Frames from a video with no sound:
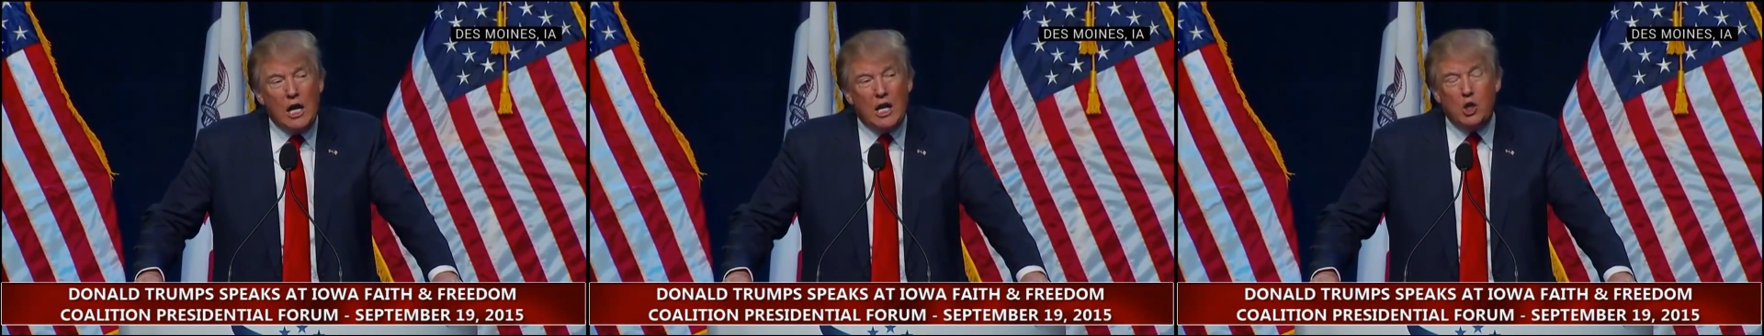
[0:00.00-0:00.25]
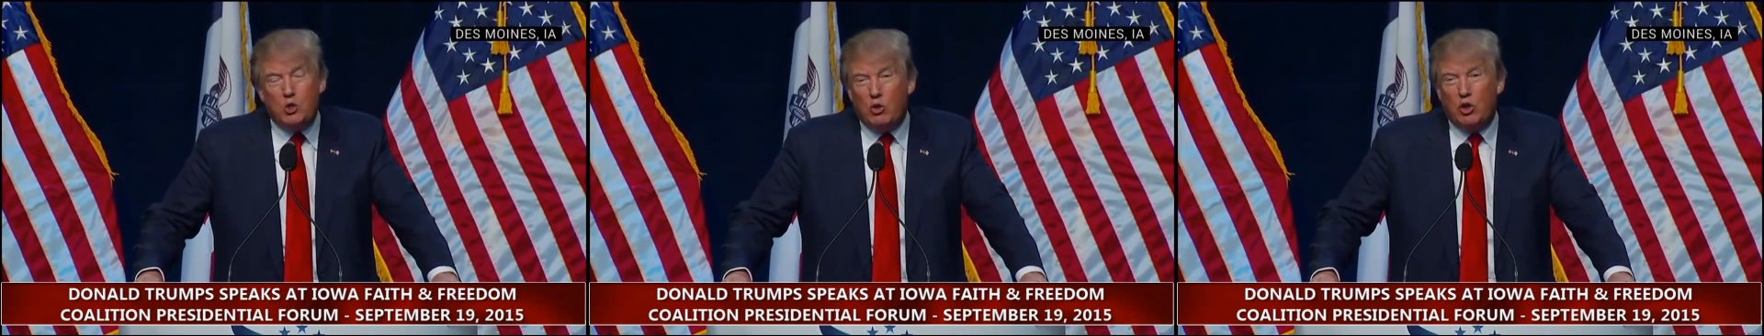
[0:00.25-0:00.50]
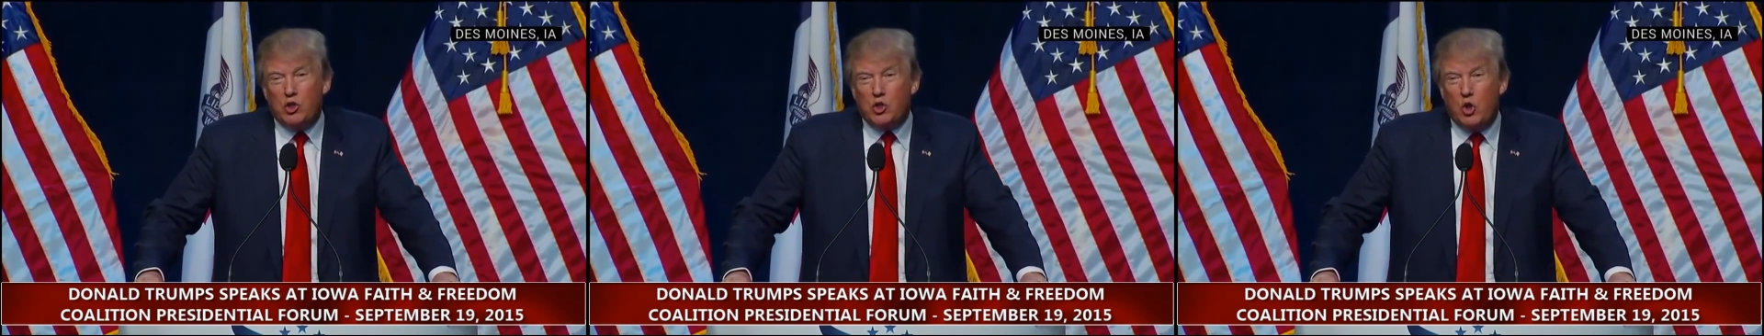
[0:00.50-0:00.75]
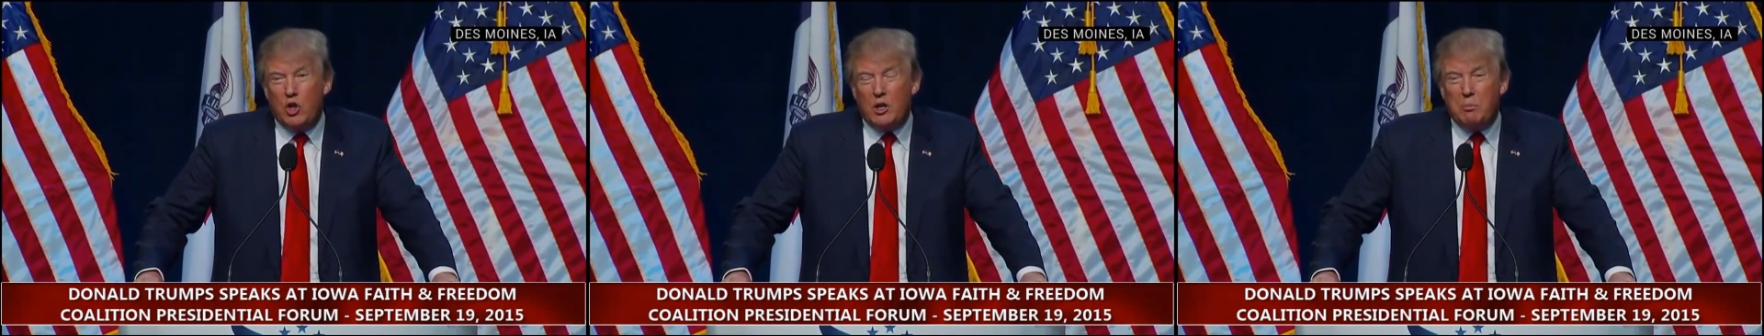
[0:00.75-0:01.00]
Israel is
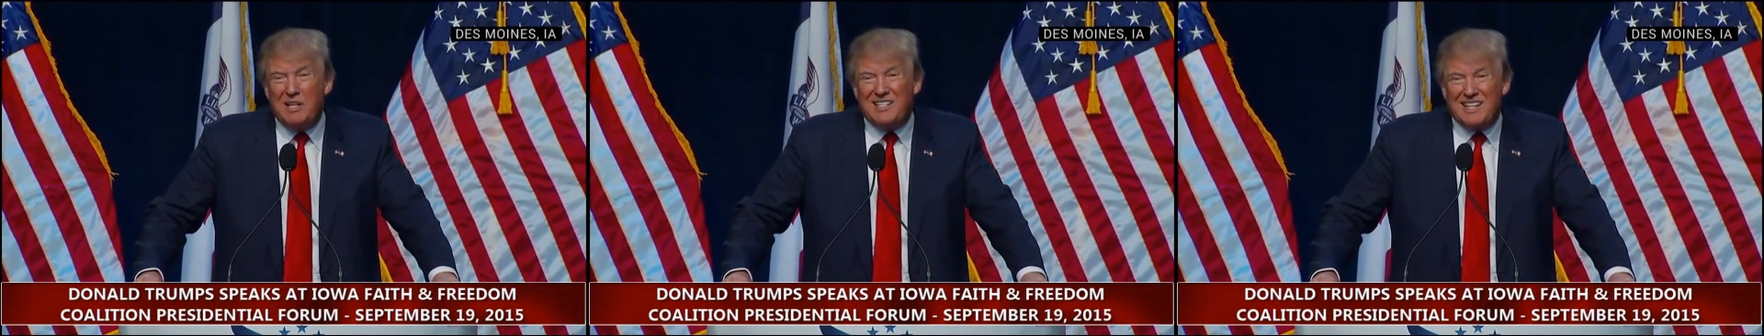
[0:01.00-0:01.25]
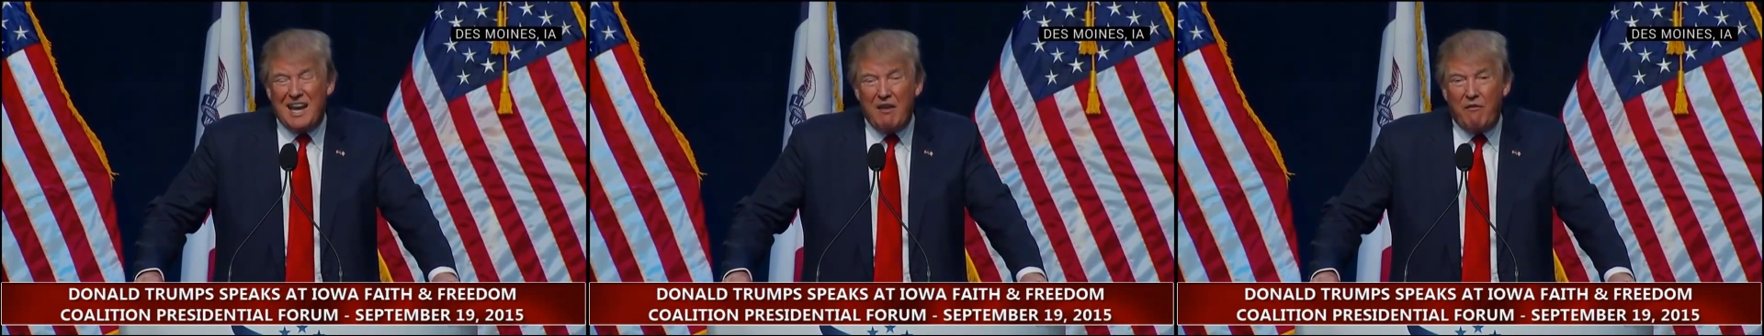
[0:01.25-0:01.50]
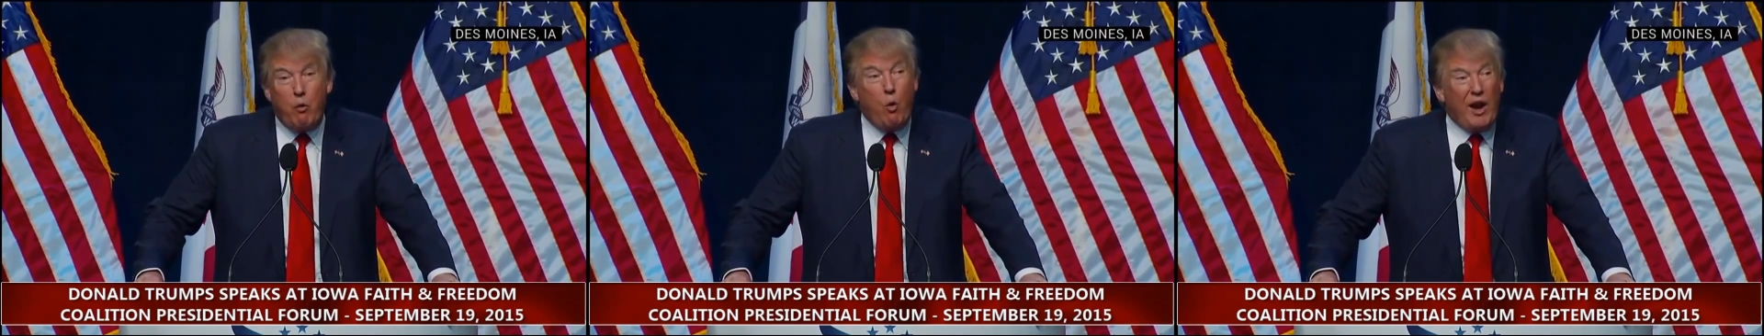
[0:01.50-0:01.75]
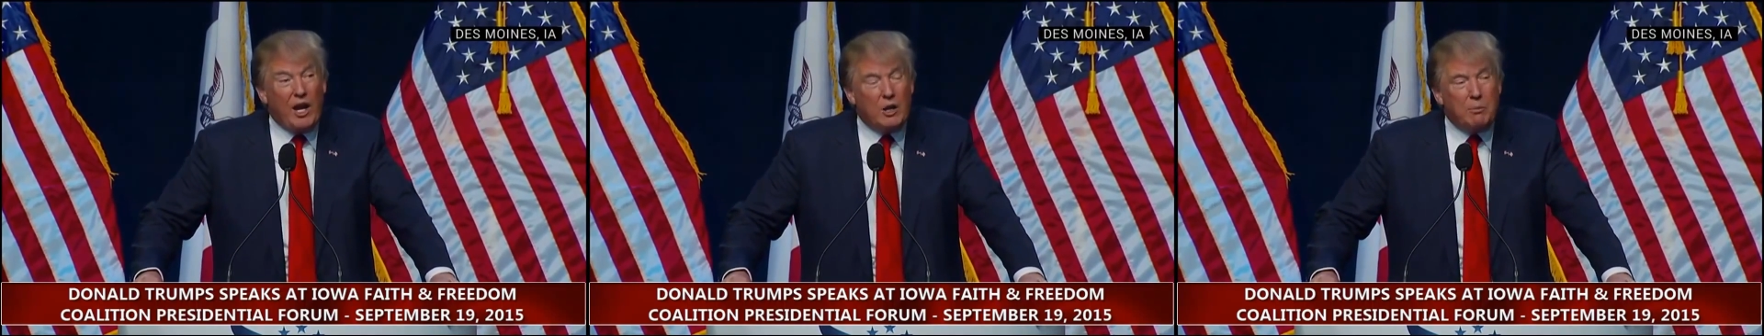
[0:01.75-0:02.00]
going to be safe.
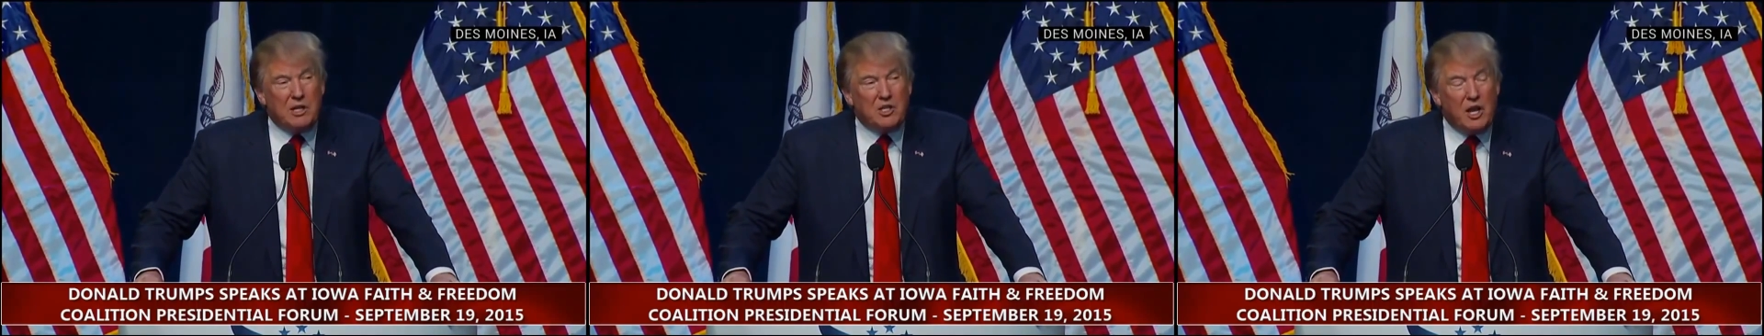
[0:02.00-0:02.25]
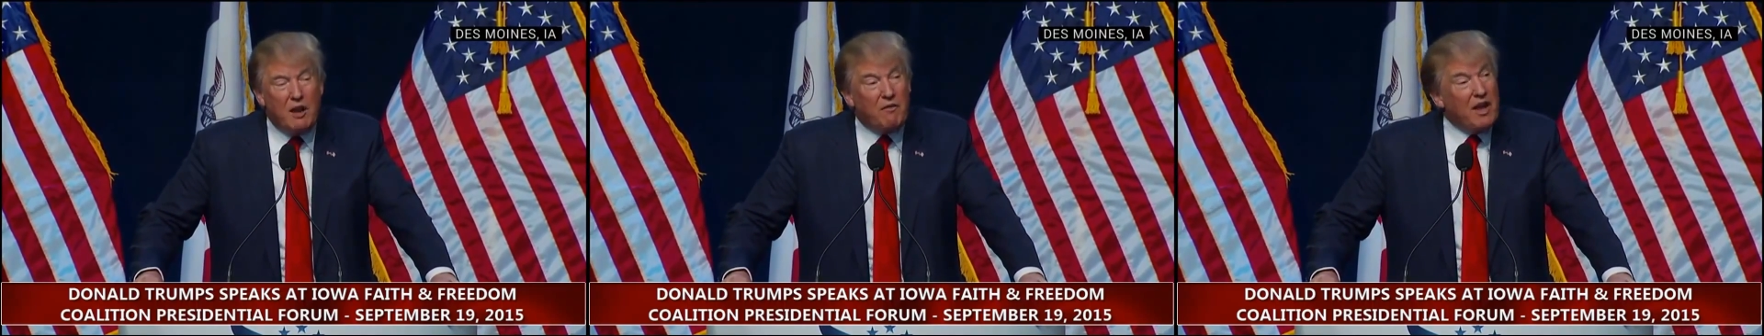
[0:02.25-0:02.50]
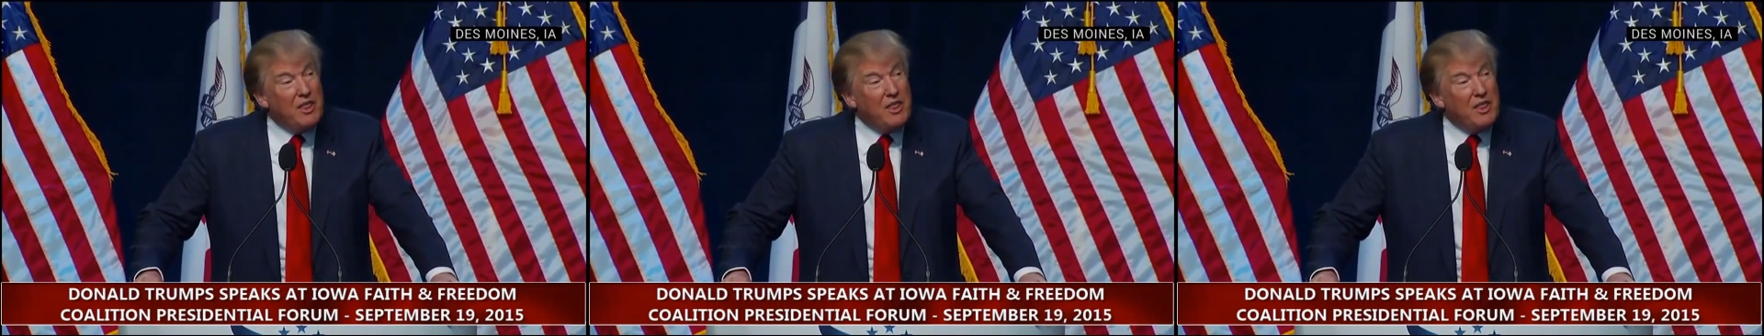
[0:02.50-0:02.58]
We're going to be safe.